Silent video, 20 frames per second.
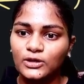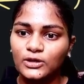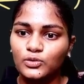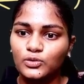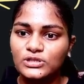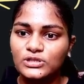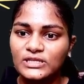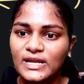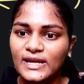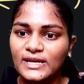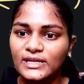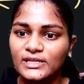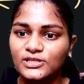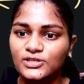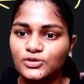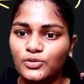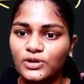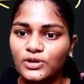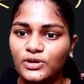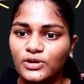looks like it's
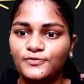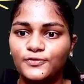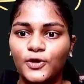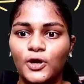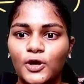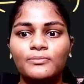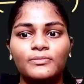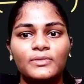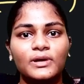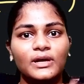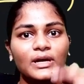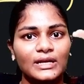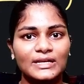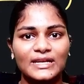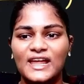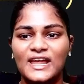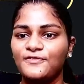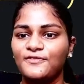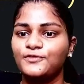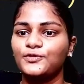going from
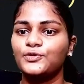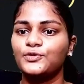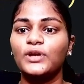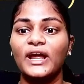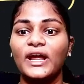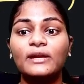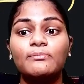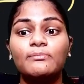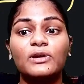left to right,